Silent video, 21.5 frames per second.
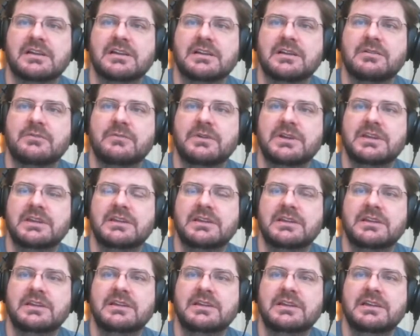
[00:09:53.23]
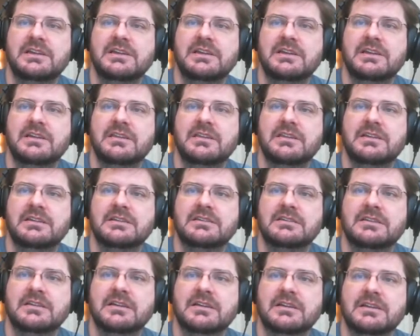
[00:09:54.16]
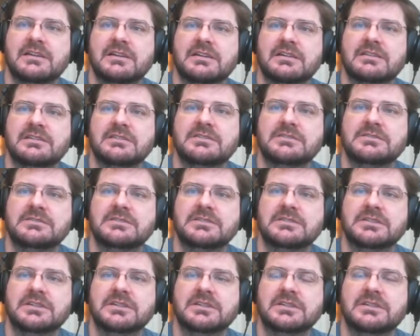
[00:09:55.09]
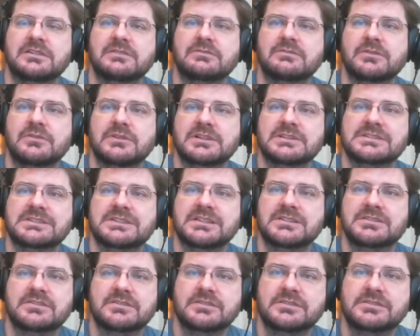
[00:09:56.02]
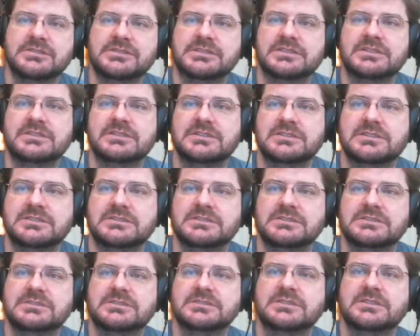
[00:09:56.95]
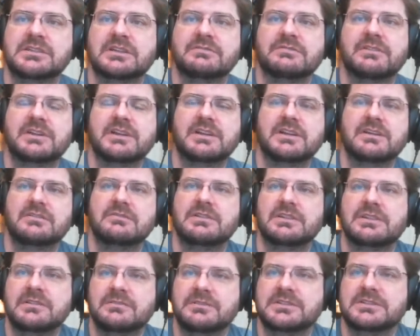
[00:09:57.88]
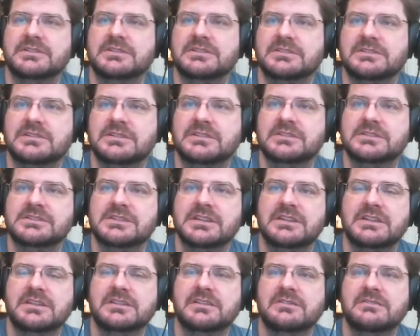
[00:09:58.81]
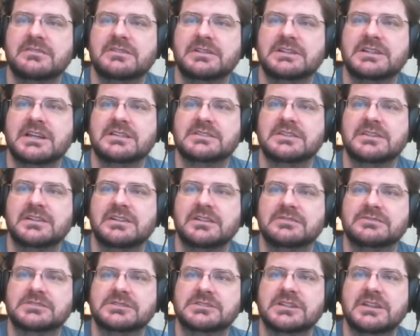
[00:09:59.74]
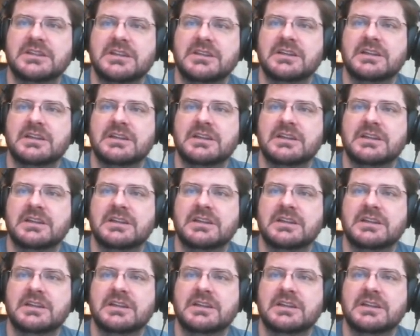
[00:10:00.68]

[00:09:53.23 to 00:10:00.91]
We then killed Heroic Sisters. I forget how quickly it took us. And then Heroic Desolate Host.